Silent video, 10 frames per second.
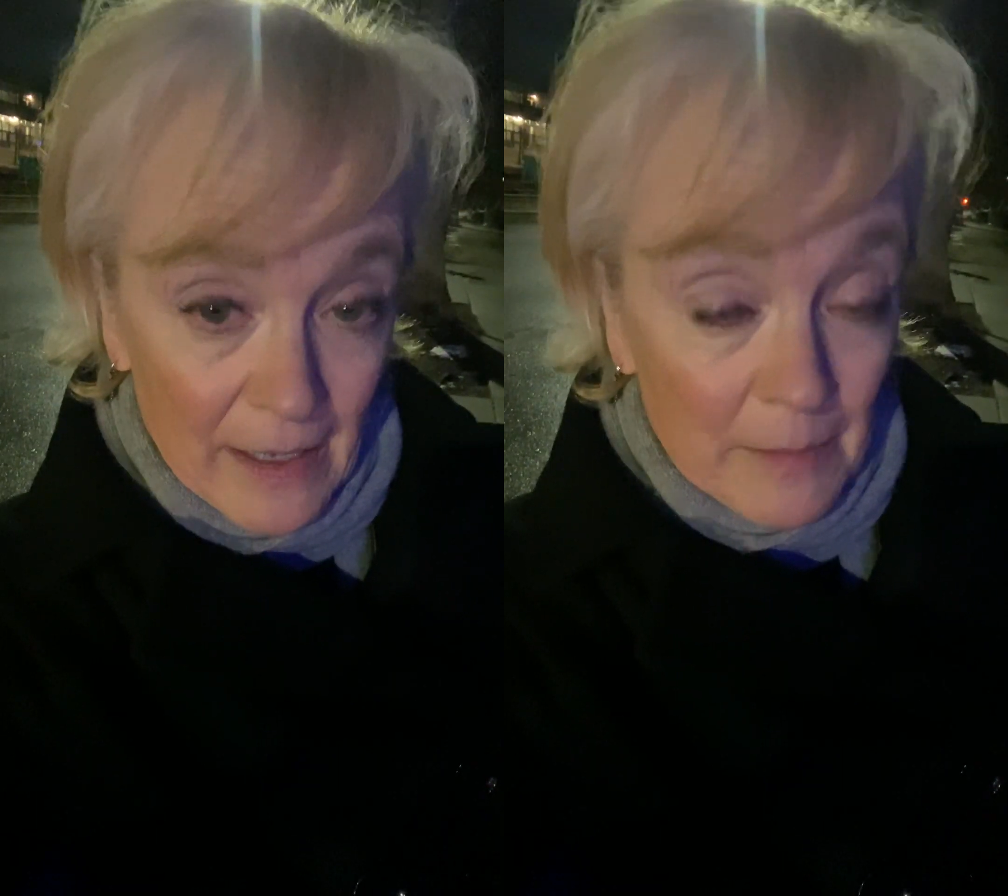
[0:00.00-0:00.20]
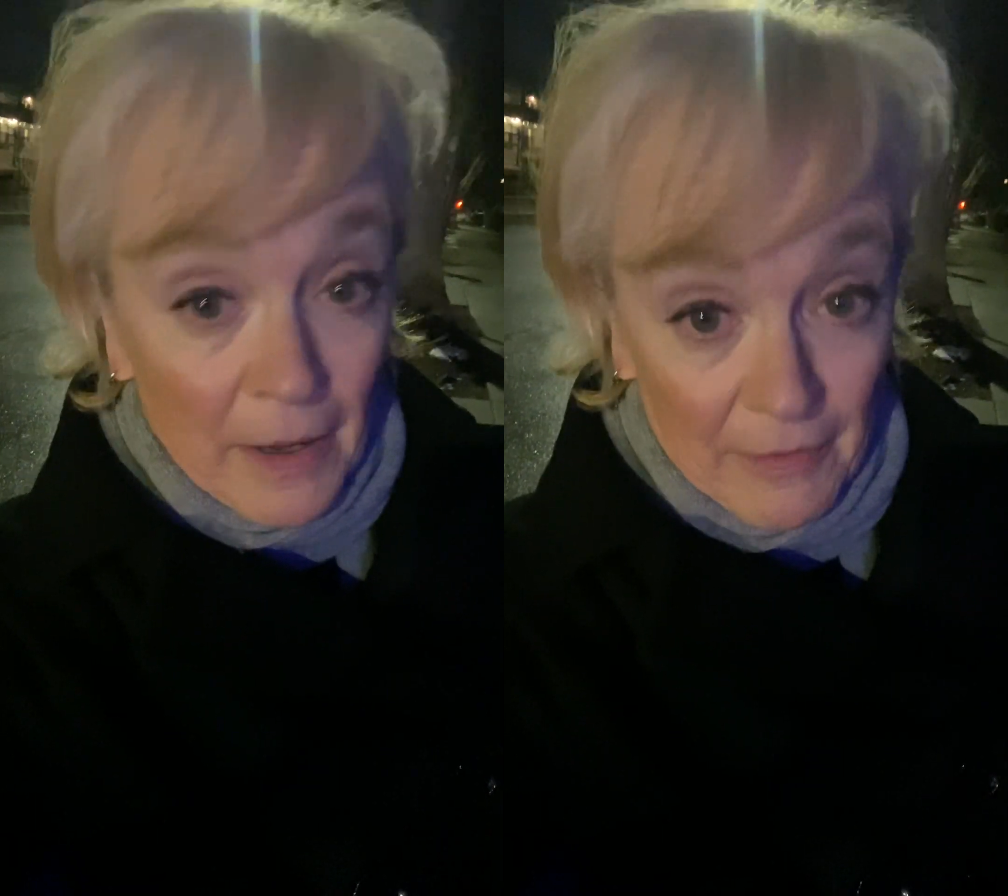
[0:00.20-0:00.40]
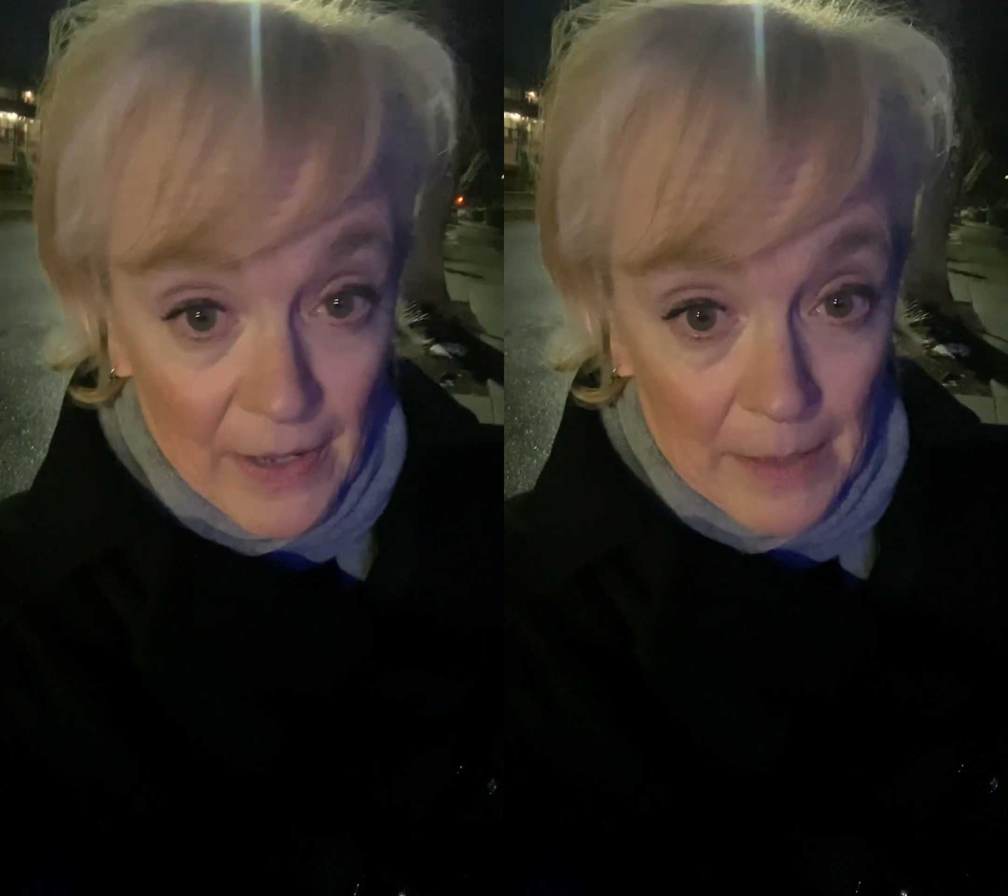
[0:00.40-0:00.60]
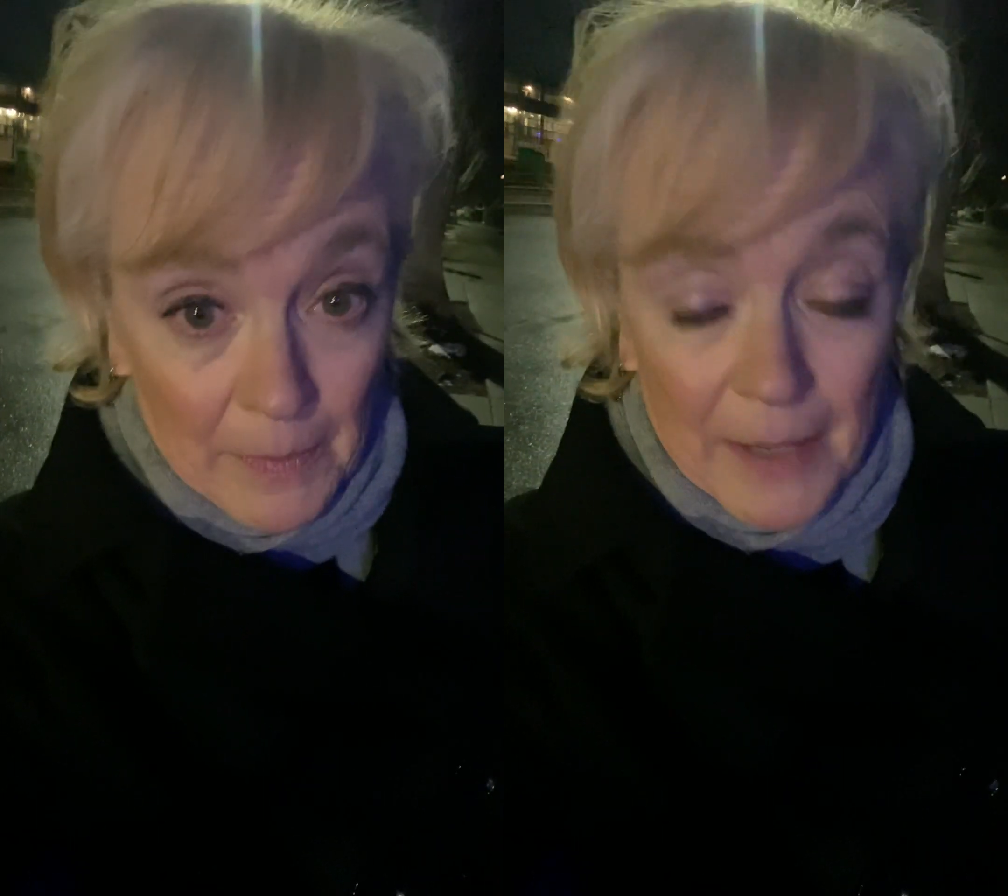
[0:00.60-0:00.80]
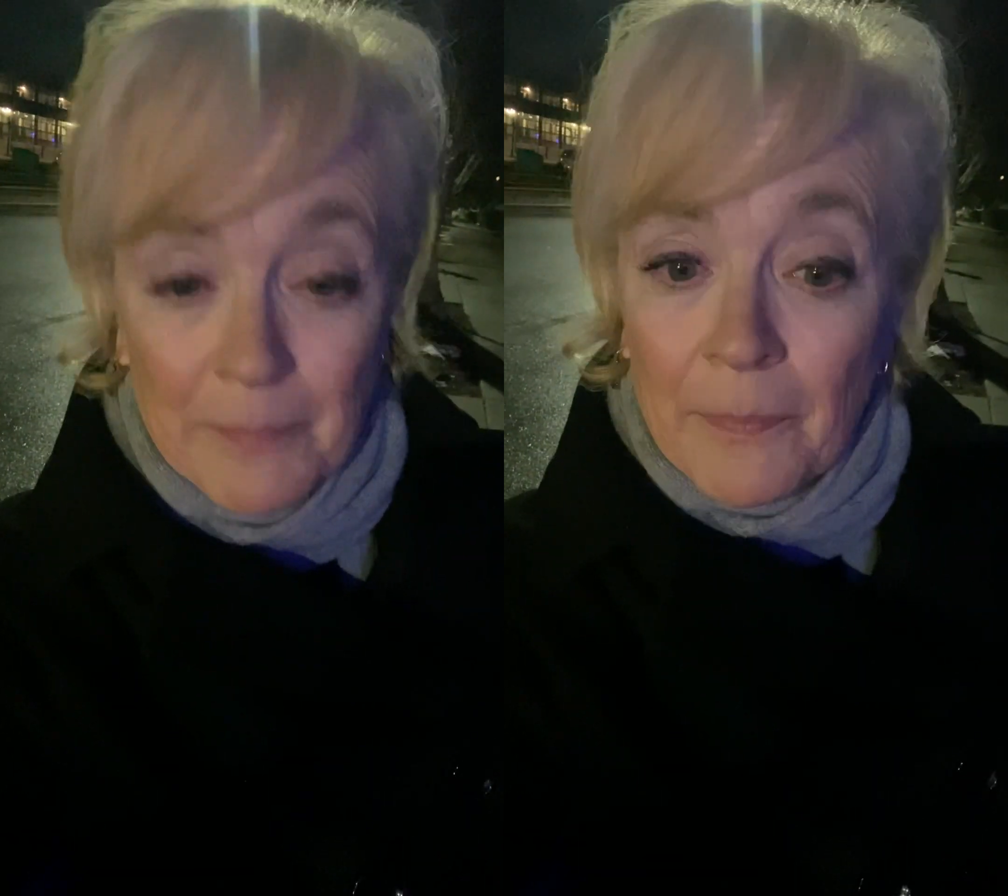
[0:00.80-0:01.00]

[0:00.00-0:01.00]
in my family.